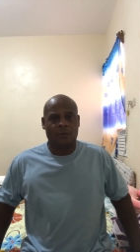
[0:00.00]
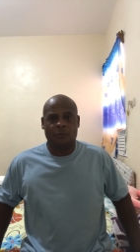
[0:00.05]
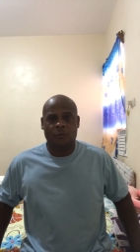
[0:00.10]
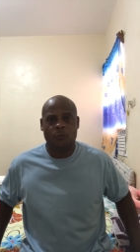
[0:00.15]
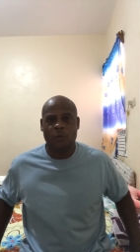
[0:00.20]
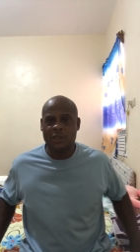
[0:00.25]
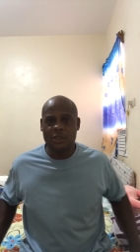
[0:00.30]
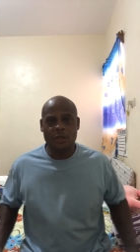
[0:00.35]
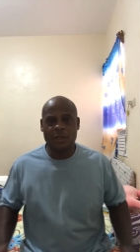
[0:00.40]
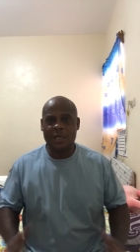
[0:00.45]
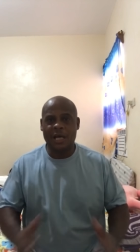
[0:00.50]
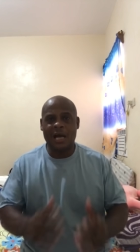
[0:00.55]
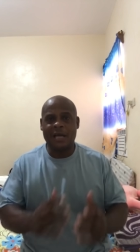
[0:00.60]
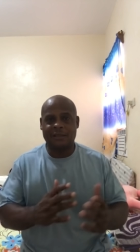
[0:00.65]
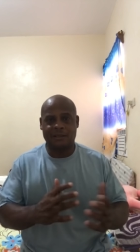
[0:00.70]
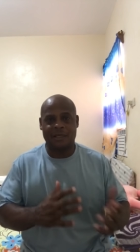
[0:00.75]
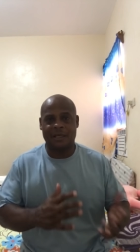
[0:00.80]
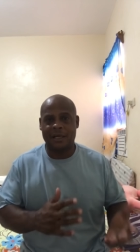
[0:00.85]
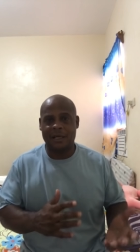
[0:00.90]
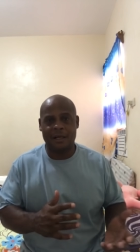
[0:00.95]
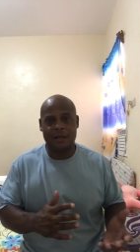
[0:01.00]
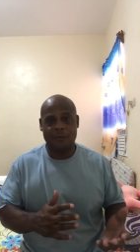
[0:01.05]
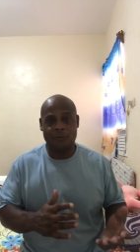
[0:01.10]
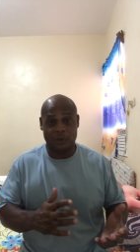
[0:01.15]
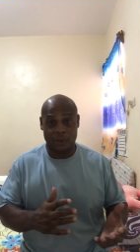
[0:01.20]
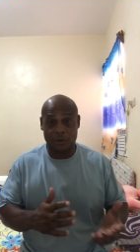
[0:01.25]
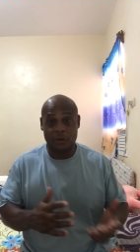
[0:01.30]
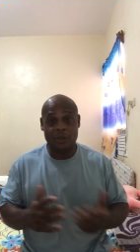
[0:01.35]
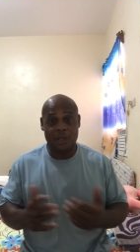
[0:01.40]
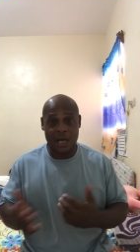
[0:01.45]
When you're not there,
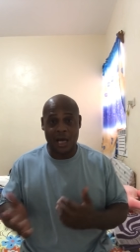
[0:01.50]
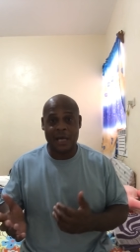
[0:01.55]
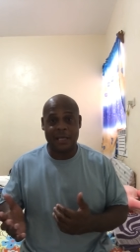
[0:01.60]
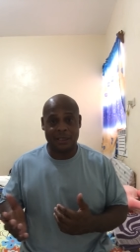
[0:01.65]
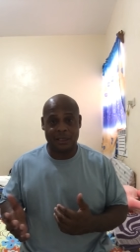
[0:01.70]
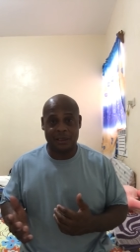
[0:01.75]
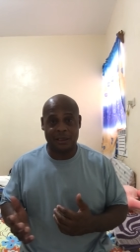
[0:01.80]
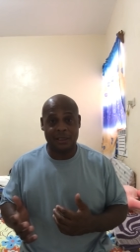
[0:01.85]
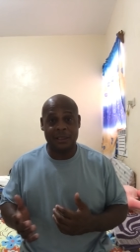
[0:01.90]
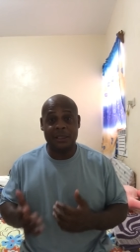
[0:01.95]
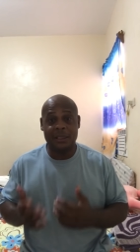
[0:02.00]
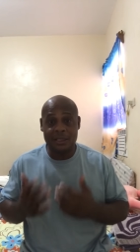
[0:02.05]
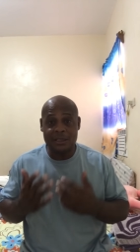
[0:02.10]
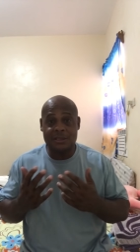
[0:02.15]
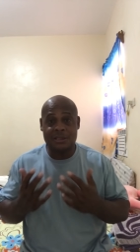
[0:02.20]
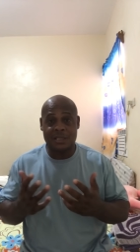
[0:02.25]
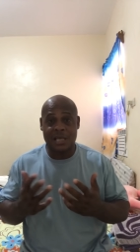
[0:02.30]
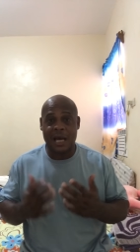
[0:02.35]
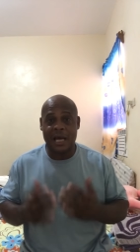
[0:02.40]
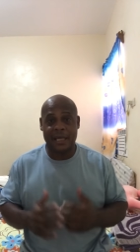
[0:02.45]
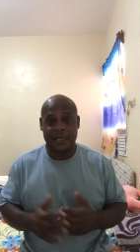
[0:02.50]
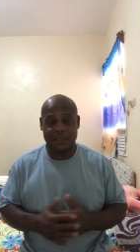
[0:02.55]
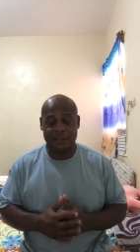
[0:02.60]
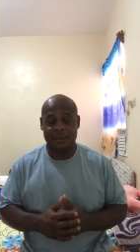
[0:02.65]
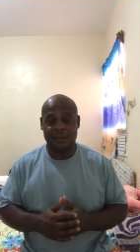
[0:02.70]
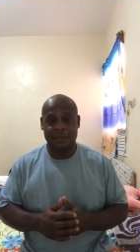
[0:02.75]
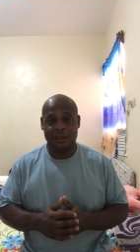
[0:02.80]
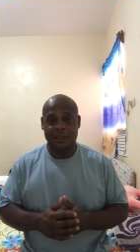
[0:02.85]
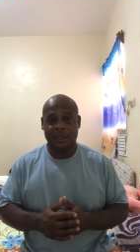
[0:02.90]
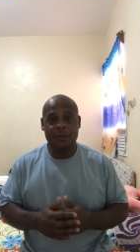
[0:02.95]
when you're not in his sight,
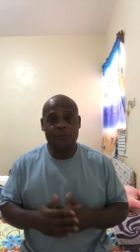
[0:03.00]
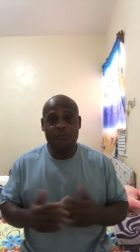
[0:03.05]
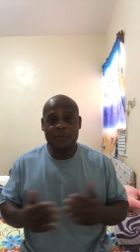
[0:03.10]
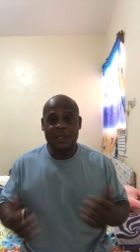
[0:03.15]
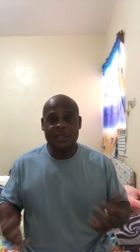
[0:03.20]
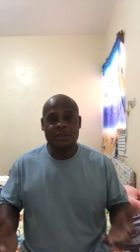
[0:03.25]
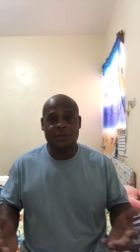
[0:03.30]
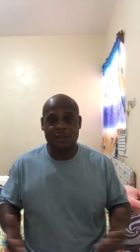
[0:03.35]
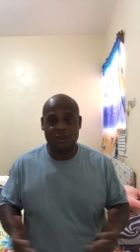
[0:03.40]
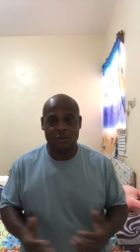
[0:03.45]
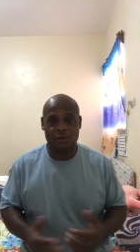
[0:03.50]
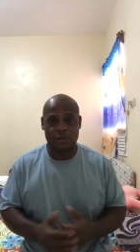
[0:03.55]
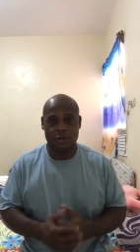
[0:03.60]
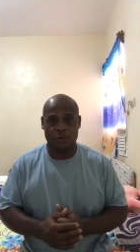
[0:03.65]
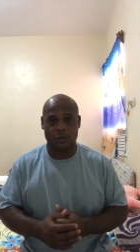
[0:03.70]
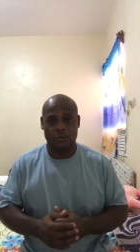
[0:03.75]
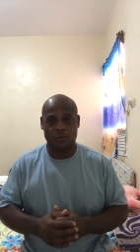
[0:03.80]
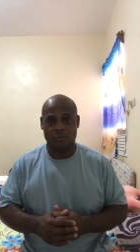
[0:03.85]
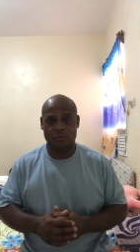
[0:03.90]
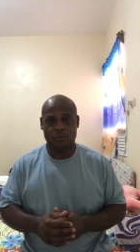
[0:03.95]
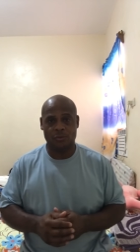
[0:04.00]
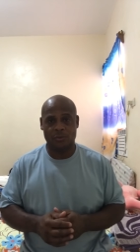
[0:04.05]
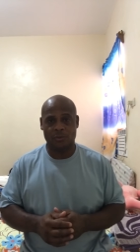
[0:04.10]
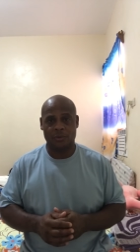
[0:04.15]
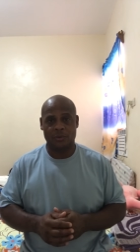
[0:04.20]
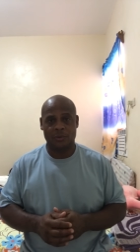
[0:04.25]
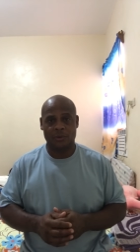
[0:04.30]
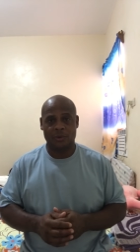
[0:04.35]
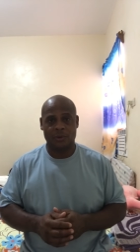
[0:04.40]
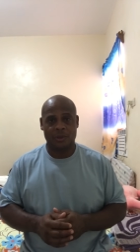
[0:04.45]
he misses you.
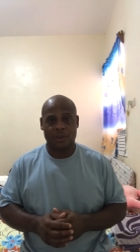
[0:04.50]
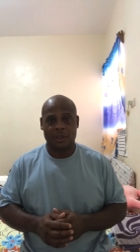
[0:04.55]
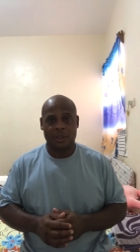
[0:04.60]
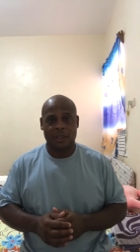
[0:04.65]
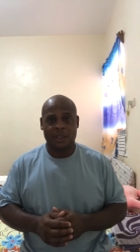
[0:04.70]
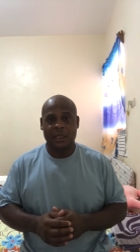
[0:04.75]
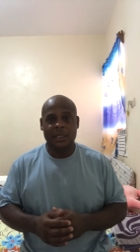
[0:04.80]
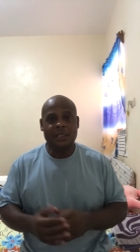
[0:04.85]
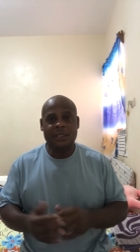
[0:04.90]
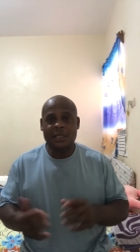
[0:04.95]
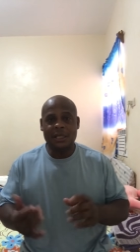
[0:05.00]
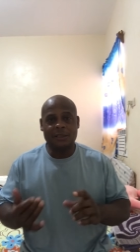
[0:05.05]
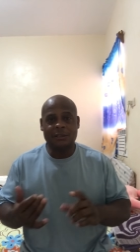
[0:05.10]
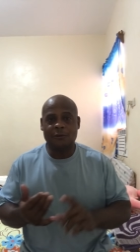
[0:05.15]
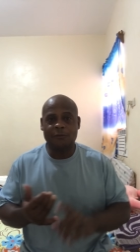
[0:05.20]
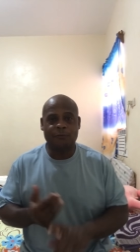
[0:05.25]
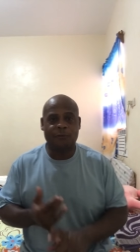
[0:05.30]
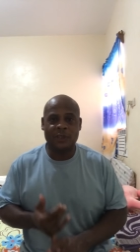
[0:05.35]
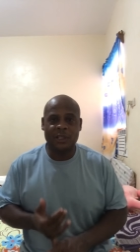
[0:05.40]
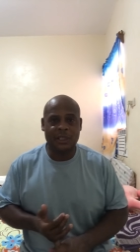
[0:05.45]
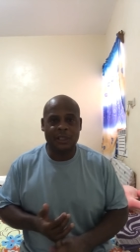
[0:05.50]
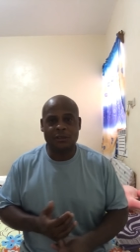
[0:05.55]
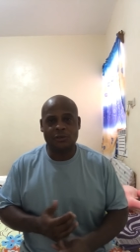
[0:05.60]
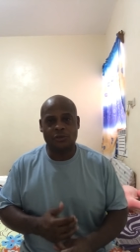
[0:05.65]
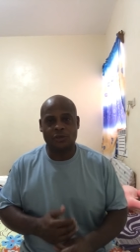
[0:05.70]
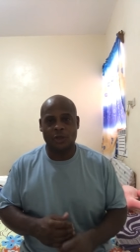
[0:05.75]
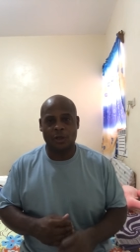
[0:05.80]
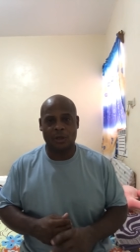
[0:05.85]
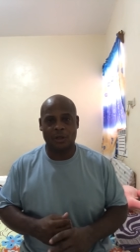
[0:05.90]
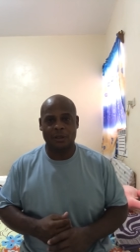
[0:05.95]
He doesn't
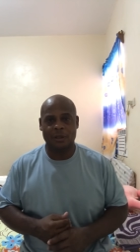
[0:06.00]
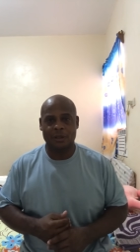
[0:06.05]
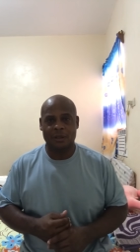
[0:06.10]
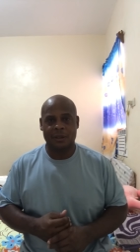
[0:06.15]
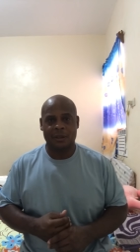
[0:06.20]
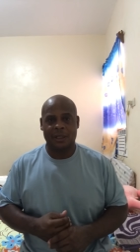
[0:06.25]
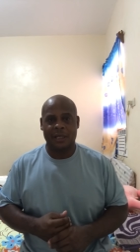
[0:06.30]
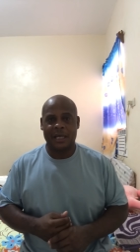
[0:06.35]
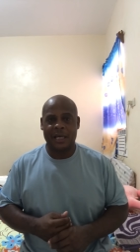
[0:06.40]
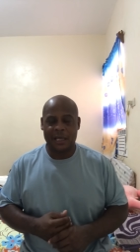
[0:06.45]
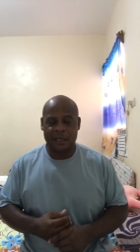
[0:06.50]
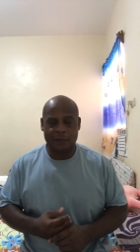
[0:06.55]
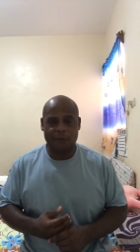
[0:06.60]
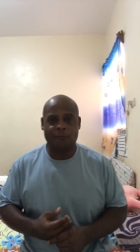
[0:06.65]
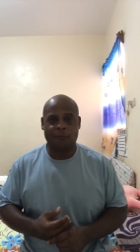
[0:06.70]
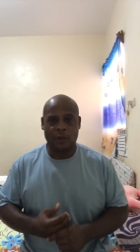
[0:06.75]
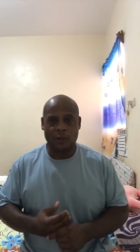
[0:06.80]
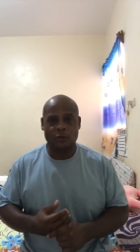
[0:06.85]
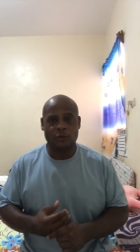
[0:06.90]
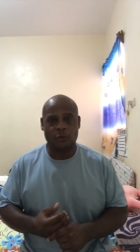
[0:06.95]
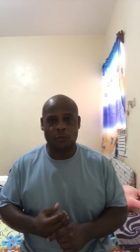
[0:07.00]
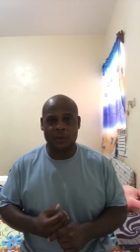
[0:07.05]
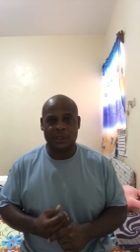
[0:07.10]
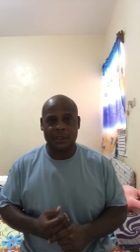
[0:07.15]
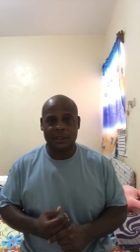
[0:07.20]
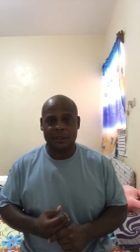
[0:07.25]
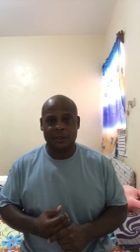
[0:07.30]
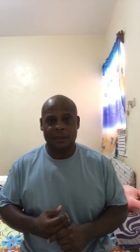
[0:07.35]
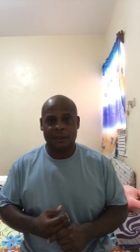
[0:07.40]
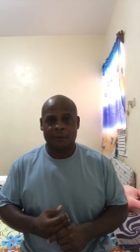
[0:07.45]
forget your
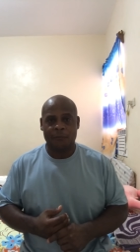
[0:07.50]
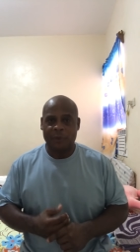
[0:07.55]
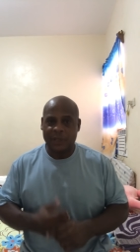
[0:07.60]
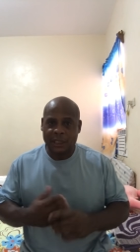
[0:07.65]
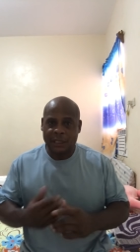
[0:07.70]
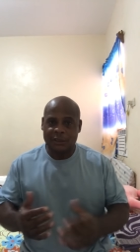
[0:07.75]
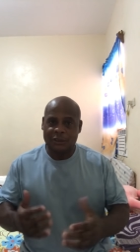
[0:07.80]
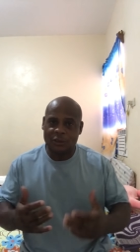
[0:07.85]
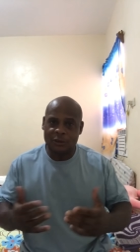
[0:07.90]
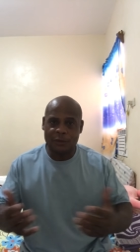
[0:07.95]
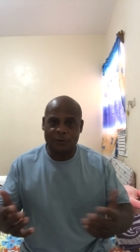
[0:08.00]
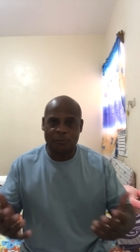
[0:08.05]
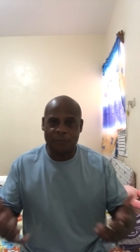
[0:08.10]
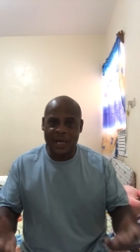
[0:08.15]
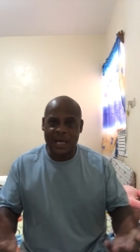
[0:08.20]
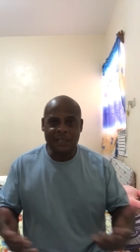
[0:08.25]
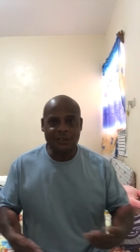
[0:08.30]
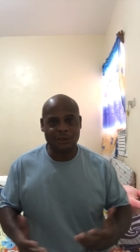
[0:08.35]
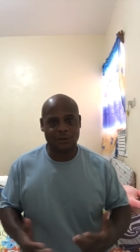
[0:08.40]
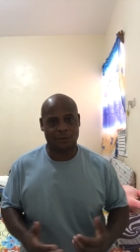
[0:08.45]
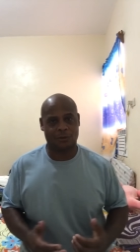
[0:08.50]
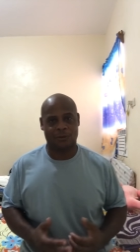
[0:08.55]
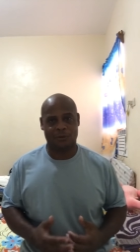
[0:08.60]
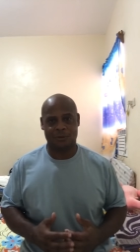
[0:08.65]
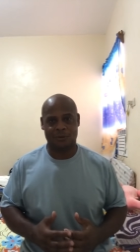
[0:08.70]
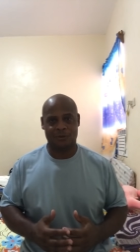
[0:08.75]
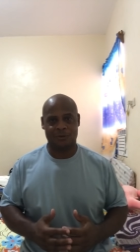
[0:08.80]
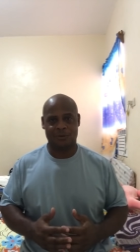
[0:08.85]
anniversary because you're special.